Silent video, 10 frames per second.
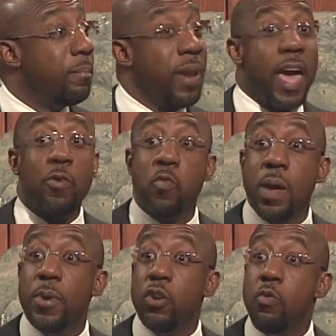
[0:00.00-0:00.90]
black
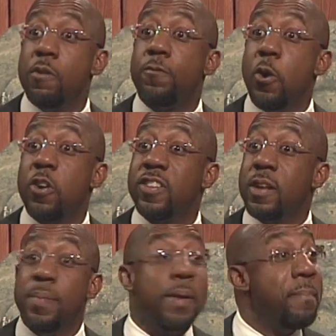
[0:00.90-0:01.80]
women who were forced
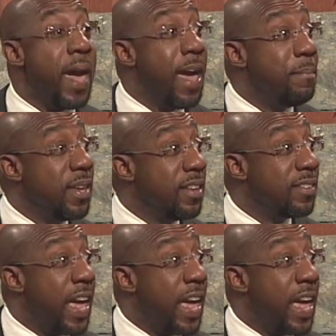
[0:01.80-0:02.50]
to be mammies